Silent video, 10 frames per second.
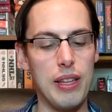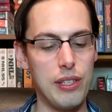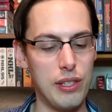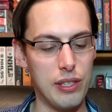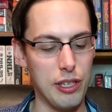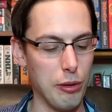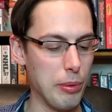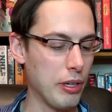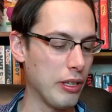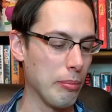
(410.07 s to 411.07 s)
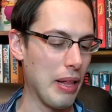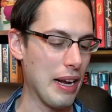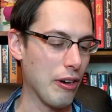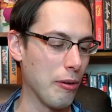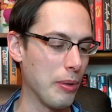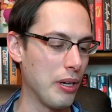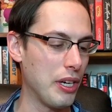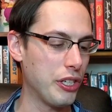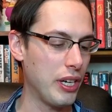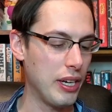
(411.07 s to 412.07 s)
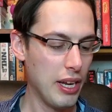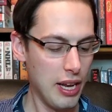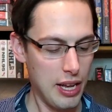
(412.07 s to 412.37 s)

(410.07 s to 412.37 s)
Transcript: this is the Steelbook, the Black Armor Edition.